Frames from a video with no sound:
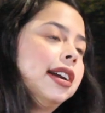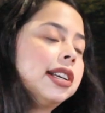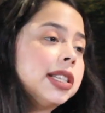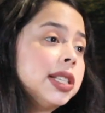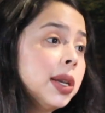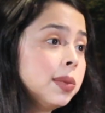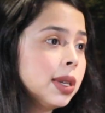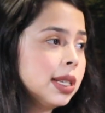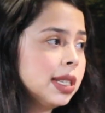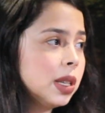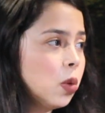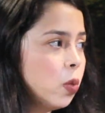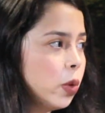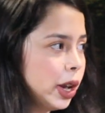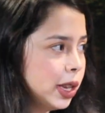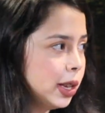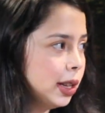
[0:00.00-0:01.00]
learned sometimes the
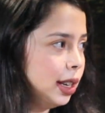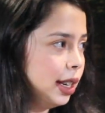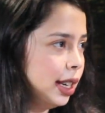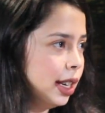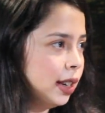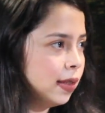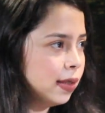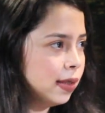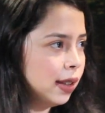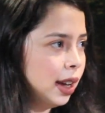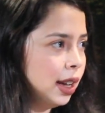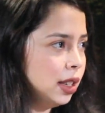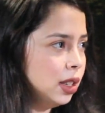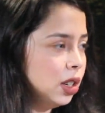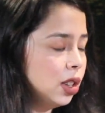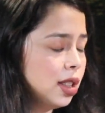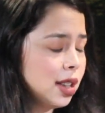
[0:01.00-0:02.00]
way you live,
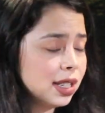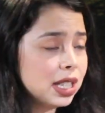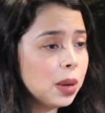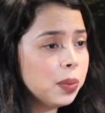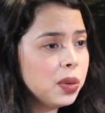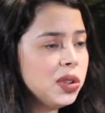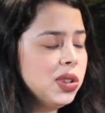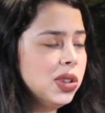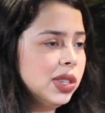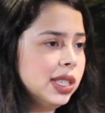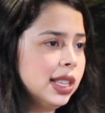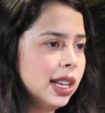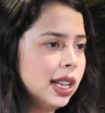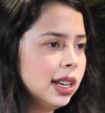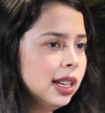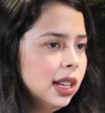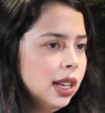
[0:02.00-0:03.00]
and you know, the example you
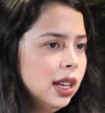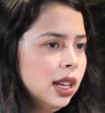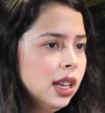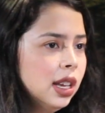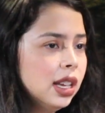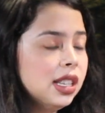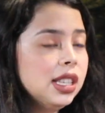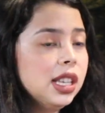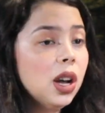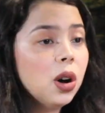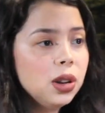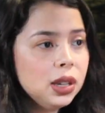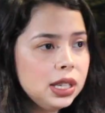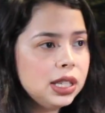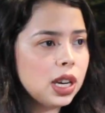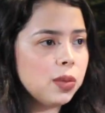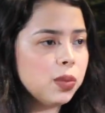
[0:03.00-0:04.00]
said, is the
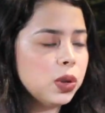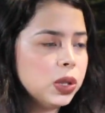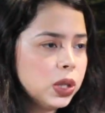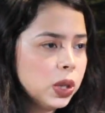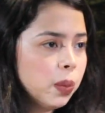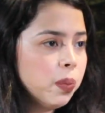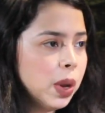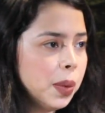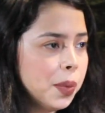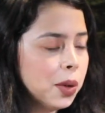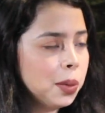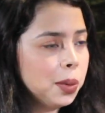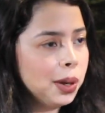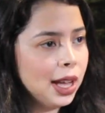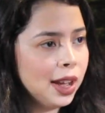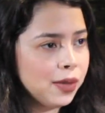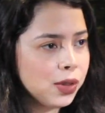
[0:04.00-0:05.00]
only sermon some people
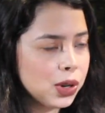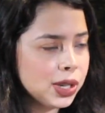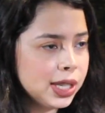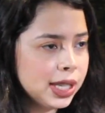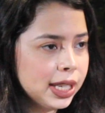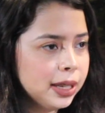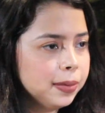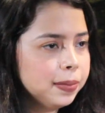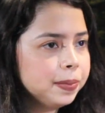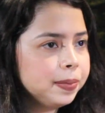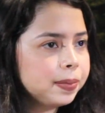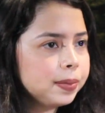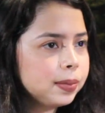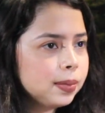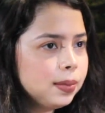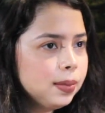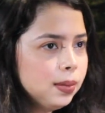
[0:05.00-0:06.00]
will ever see.
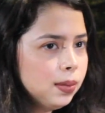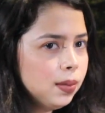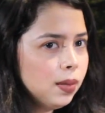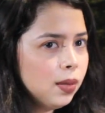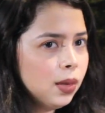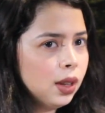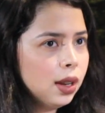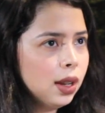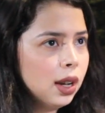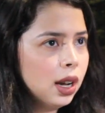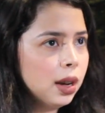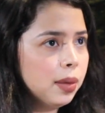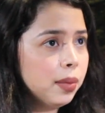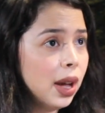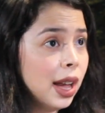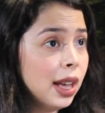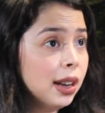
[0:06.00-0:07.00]

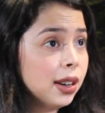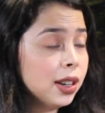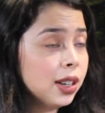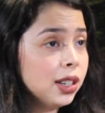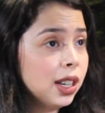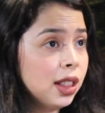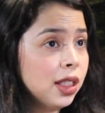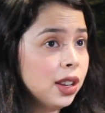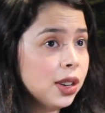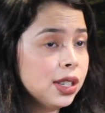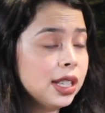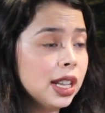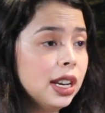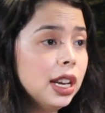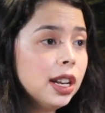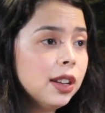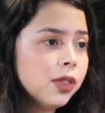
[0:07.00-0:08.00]
I learned that there is
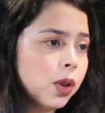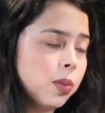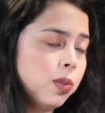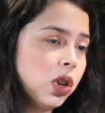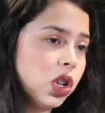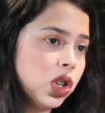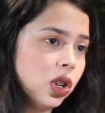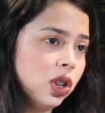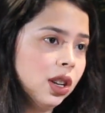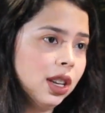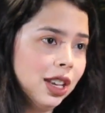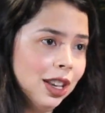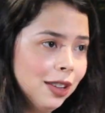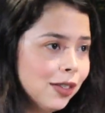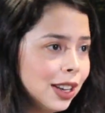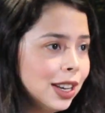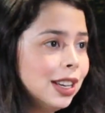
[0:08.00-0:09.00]
a need for mission,
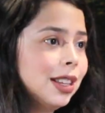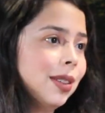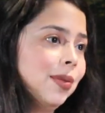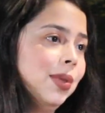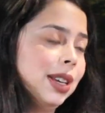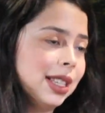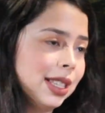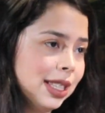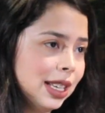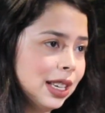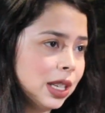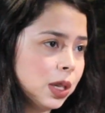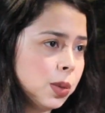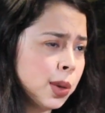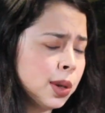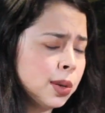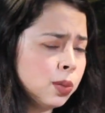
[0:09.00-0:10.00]
even in the big
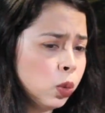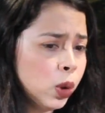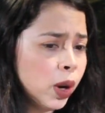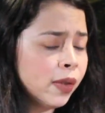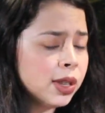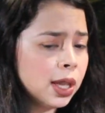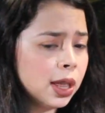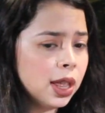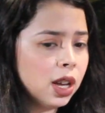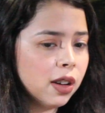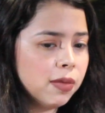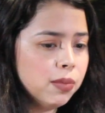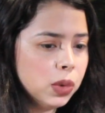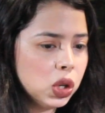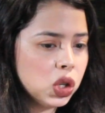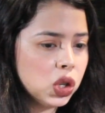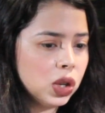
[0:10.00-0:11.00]
cities. Well, we often think
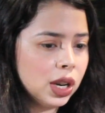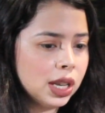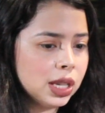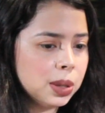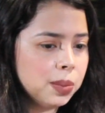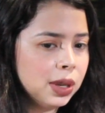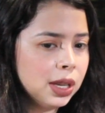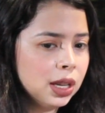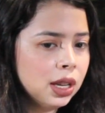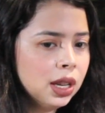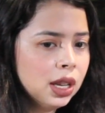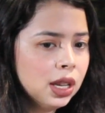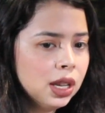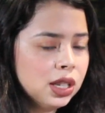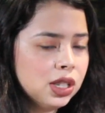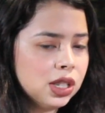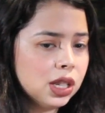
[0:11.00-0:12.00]
of mission as being
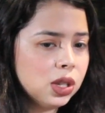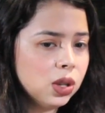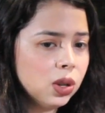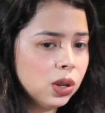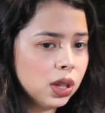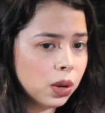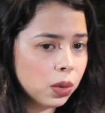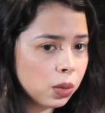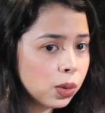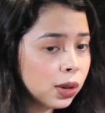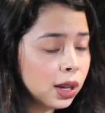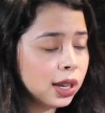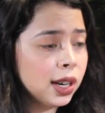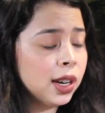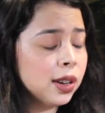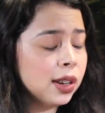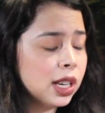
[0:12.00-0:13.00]
just, you know, in the rural
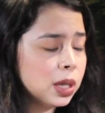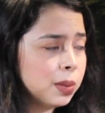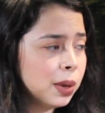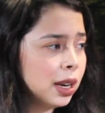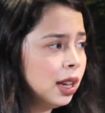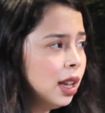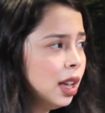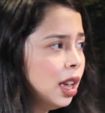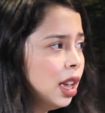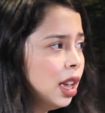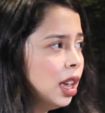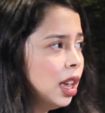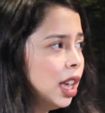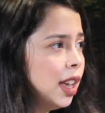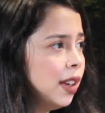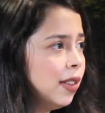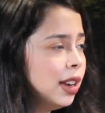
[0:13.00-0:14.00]
areas, but
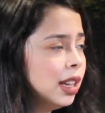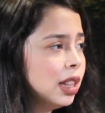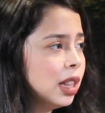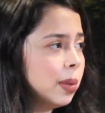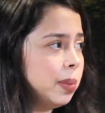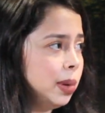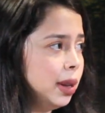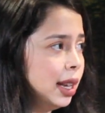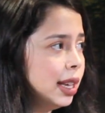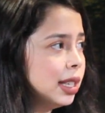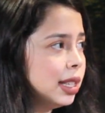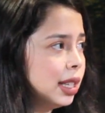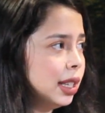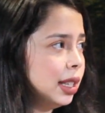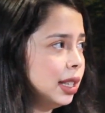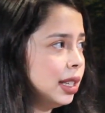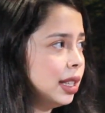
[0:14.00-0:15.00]
even in the
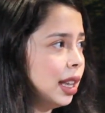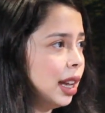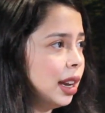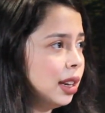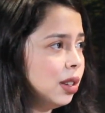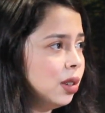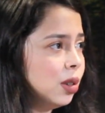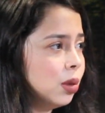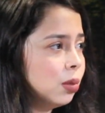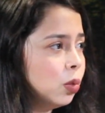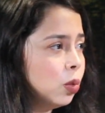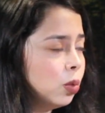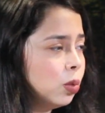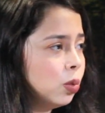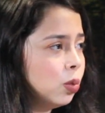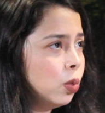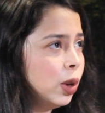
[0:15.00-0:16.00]
places that, you know,
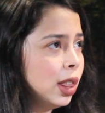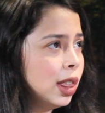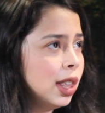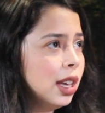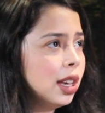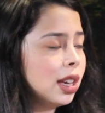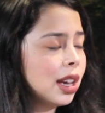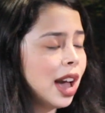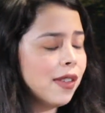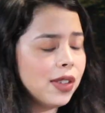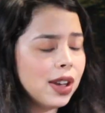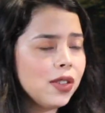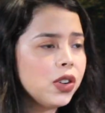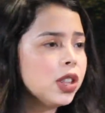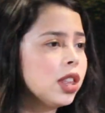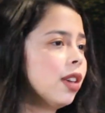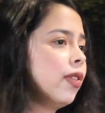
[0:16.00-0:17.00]
we think have
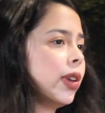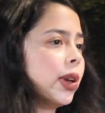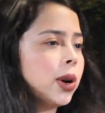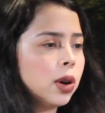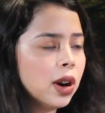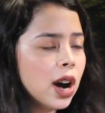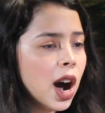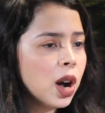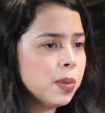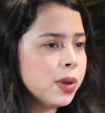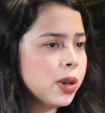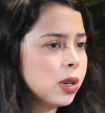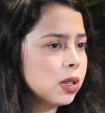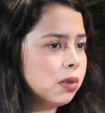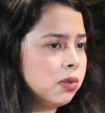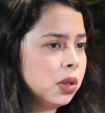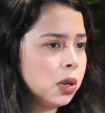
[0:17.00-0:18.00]
everything figured out
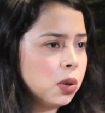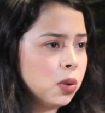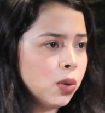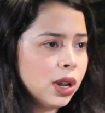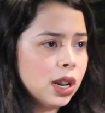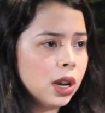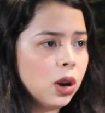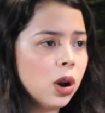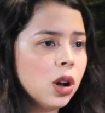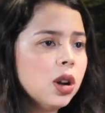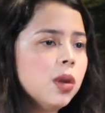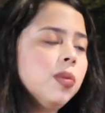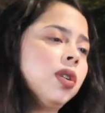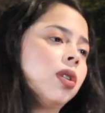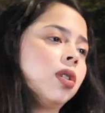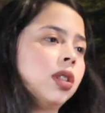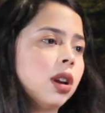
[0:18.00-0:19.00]
because of their great
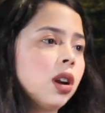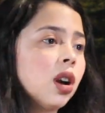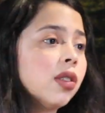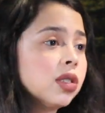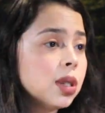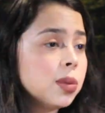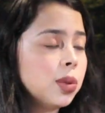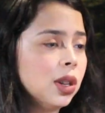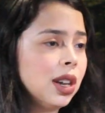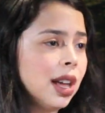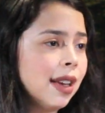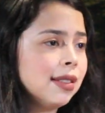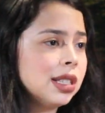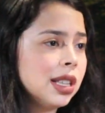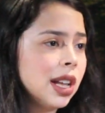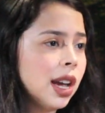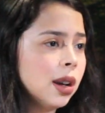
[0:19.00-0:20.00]
economy or their comfortable
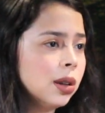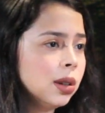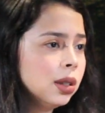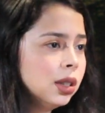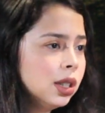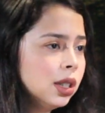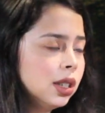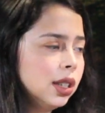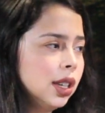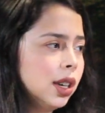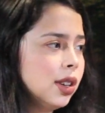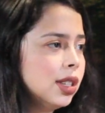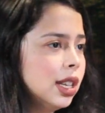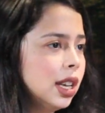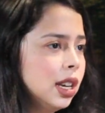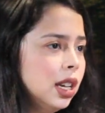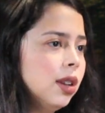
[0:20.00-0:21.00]
lifestyle, there
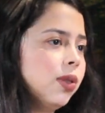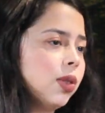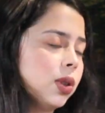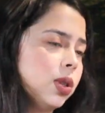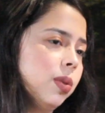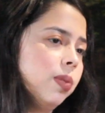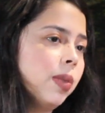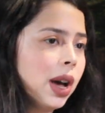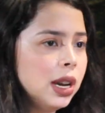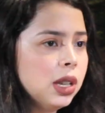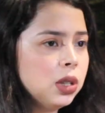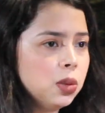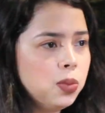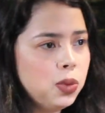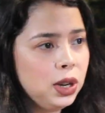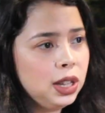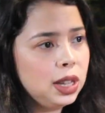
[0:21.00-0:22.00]
is a need for somebody
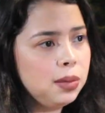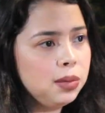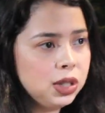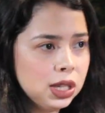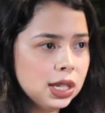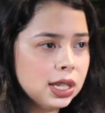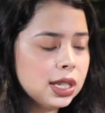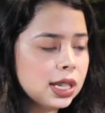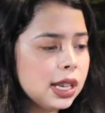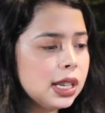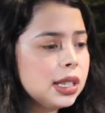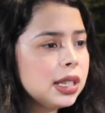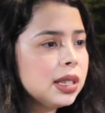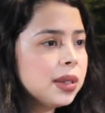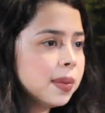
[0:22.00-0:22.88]
to bring them Jesus.